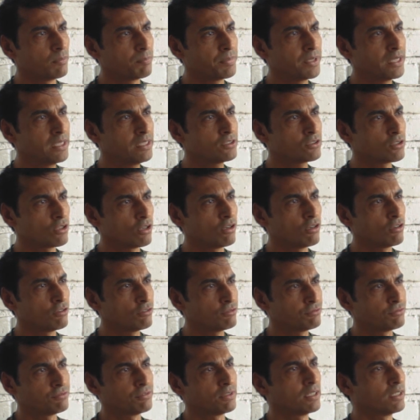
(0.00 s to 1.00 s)
piece
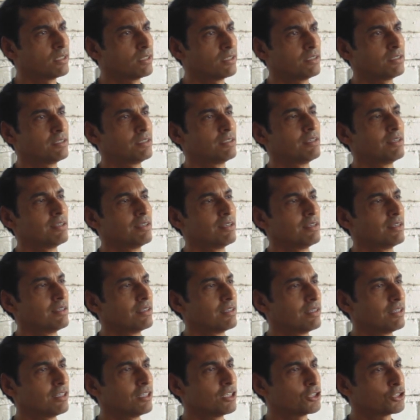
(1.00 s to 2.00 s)
of uh,
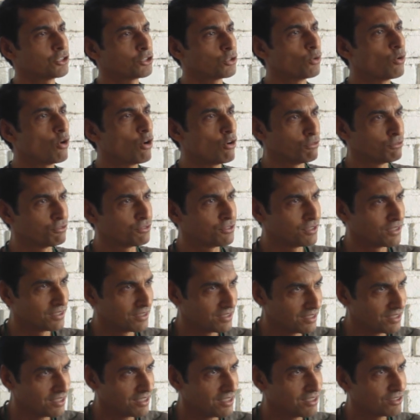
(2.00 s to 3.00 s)
uh show off.
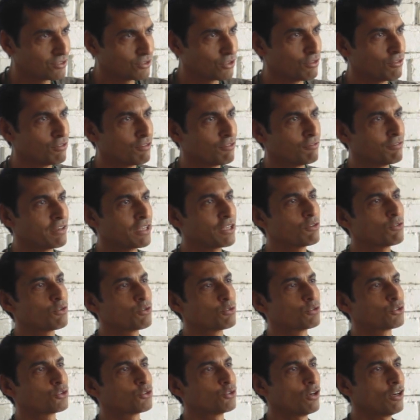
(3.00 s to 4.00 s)
So when you
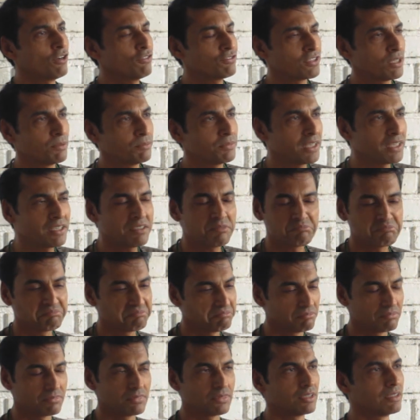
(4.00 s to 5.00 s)
want to show off something,
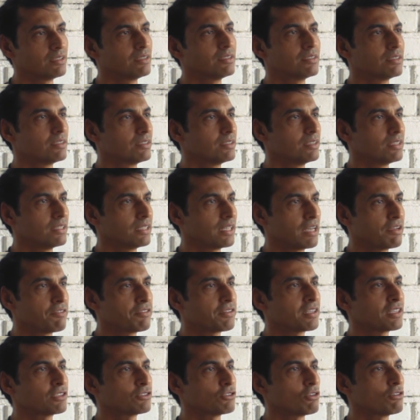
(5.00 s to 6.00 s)

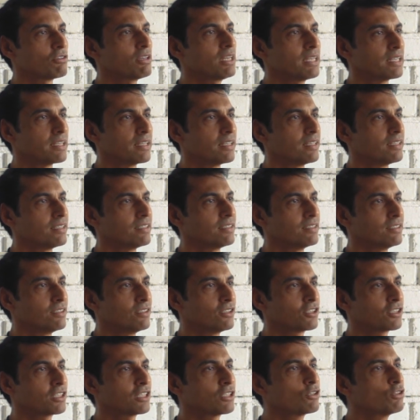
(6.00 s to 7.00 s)
everything's all right. You
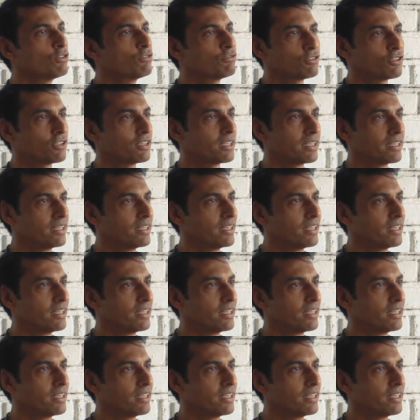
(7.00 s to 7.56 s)
know, you can go for